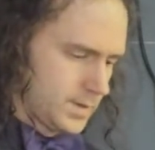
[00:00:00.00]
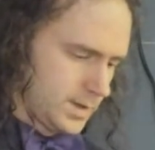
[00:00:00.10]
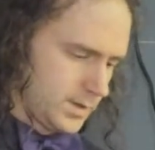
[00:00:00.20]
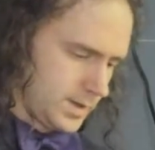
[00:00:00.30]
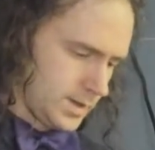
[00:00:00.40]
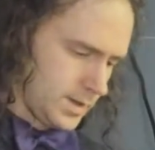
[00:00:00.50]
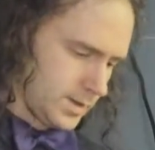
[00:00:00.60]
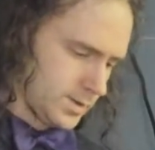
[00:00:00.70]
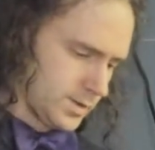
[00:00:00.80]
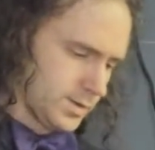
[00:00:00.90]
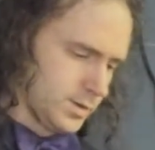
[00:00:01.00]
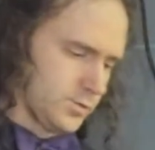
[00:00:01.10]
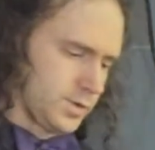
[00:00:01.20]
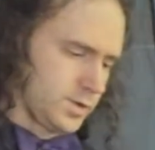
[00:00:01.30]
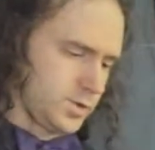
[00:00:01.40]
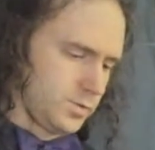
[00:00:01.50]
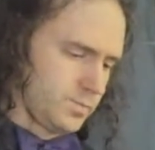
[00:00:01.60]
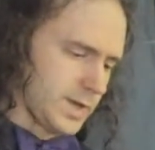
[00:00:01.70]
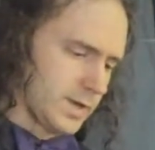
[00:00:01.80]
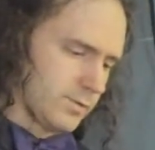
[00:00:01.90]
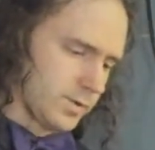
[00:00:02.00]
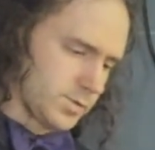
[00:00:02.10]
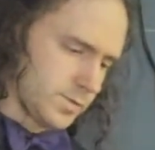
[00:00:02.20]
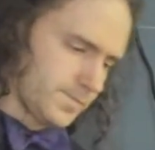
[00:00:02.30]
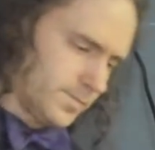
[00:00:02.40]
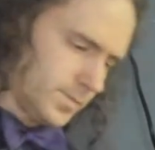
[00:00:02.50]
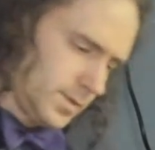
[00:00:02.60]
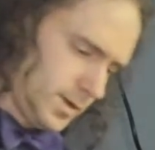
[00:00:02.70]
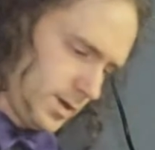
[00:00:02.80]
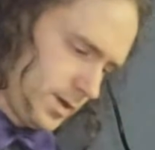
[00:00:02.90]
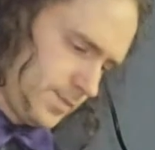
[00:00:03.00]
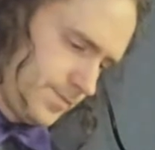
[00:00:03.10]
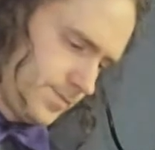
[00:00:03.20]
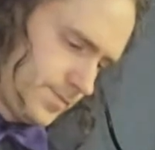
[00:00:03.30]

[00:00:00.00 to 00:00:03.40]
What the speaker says: And then I started trying to pare out the